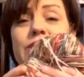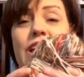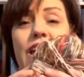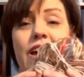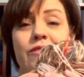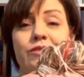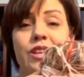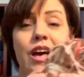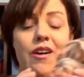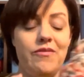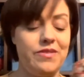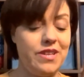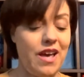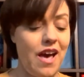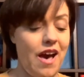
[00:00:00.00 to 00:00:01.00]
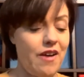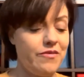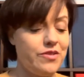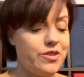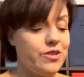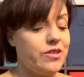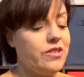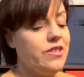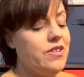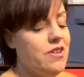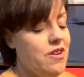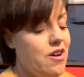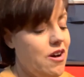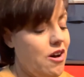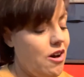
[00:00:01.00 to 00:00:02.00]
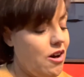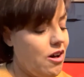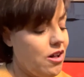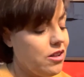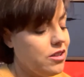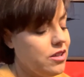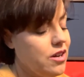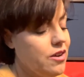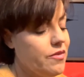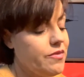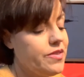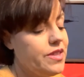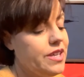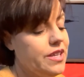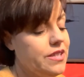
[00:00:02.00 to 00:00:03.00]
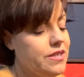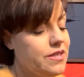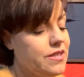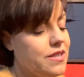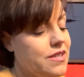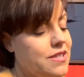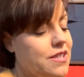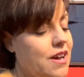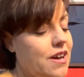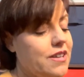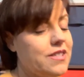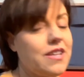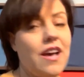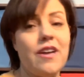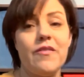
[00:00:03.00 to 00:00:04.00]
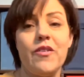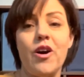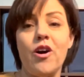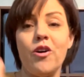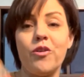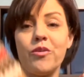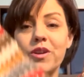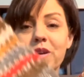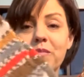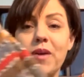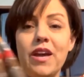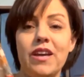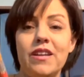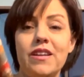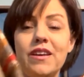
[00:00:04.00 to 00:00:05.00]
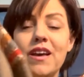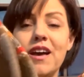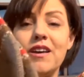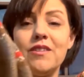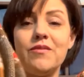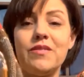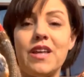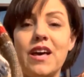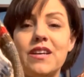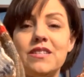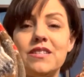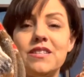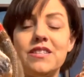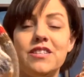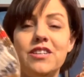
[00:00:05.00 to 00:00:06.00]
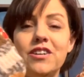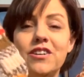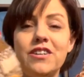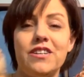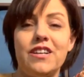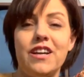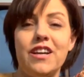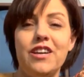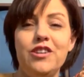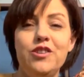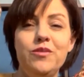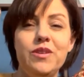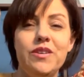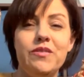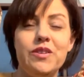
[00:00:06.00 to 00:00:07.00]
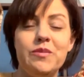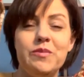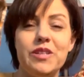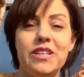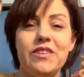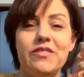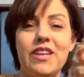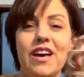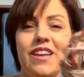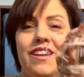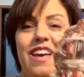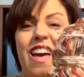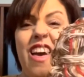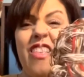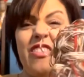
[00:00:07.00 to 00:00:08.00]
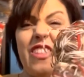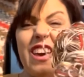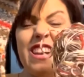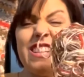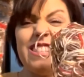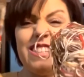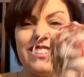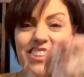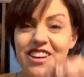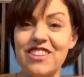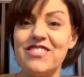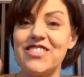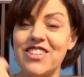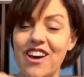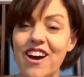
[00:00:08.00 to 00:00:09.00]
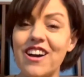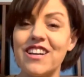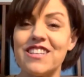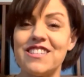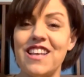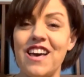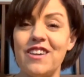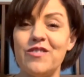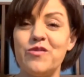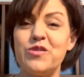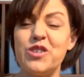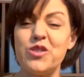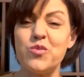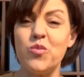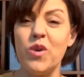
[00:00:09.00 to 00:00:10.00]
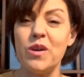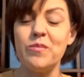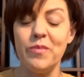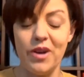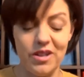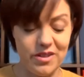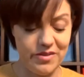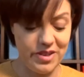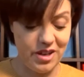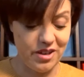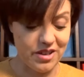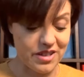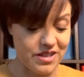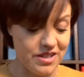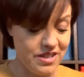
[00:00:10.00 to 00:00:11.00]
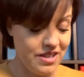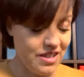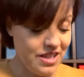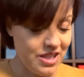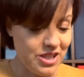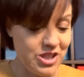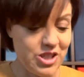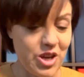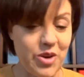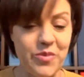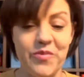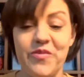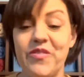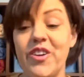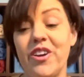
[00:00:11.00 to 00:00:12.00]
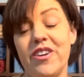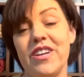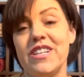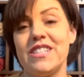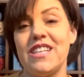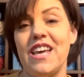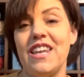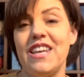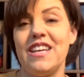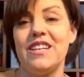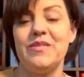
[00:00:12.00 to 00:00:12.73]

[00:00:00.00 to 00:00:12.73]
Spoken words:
have left after all of these socks I've already made out of that yarn. Can you even believe that? That is a lot of socks out of just 1 ball of yarn. So very exciting.